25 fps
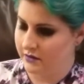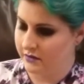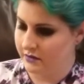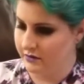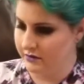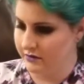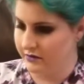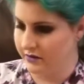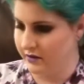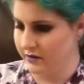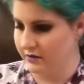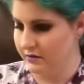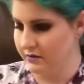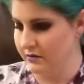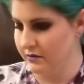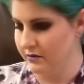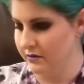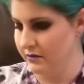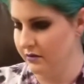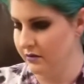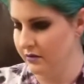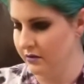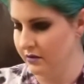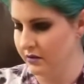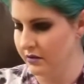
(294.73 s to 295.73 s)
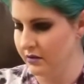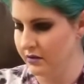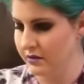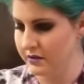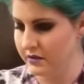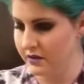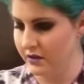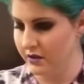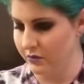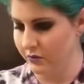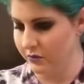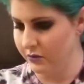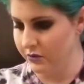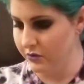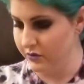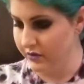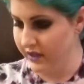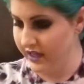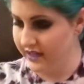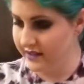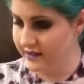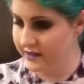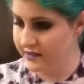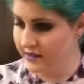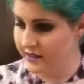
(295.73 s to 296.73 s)
All right, so we'll do
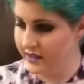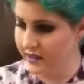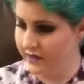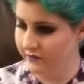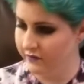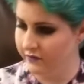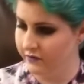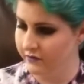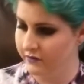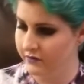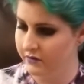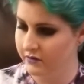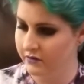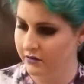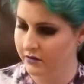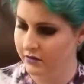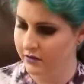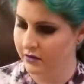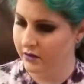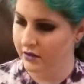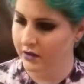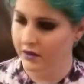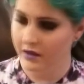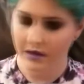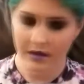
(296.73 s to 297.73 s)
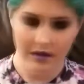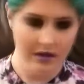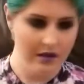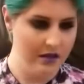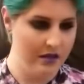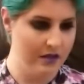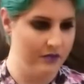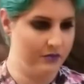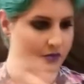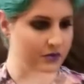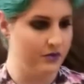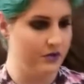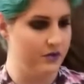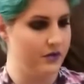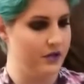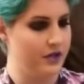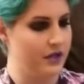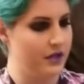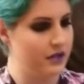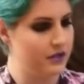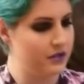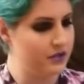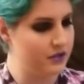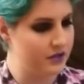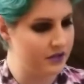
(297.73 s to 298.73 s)
that sleeve, then we'll do the
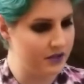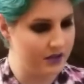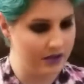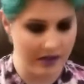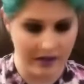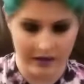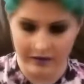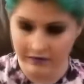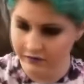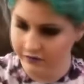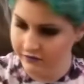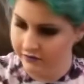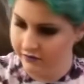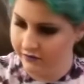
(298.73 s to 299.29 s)
other sleeve,